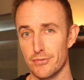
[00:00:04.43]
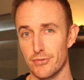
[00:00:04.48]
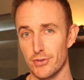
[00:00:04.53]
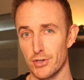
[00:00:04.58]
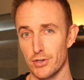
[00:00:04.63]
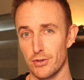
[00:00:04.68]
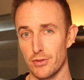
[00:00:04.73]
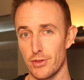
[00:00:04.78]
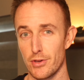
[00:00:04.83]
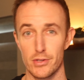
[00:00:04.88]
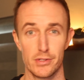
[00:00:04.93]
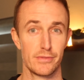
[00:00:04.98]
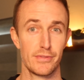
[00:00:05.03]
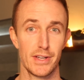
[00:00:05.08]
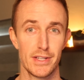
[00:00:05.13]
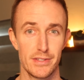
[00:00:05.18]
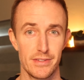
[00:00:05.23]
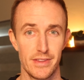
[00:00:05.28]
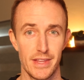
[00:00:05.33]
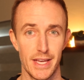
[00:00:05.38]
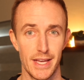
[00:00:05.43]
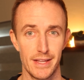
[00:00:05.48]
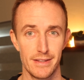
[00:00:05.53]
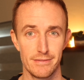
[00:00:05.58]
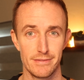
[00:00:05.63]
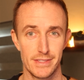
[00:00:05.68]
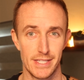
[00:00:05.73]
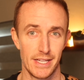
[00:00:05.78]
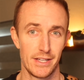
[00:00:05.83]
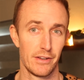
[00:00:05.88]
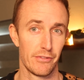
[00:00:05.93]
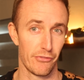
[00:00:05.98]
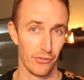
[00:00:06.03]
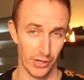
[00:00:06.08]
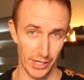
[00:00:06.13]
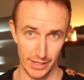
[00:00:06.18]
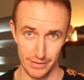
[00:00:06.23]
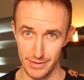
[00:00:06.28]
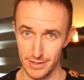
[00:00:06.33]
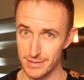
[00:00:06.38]
for those of us that tend to
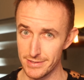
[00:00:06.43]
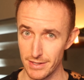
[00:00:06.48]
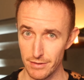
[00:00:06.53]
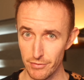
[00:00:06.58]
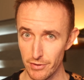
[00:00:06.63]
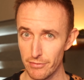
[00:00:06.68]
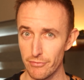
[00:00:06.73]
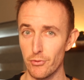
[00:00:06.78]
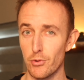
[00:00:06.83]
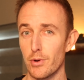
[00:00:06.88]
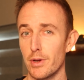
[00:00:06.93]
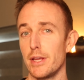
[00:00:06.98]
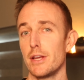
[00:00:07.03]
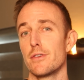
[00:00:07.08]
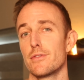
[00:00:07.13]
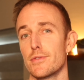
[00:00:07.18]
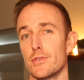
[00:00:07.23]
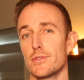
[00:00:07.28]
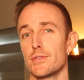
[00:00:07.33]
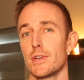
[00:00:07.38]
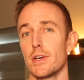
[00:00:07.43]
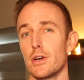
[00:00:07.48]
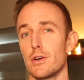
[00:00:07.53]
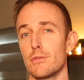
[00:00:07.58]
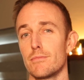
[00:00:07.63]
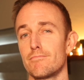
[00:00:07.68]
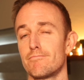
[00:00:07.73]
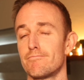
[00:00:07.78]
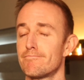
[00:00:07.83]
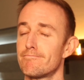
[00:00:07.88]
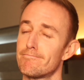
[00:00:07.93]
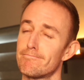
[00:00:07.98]
forget this every four years or so.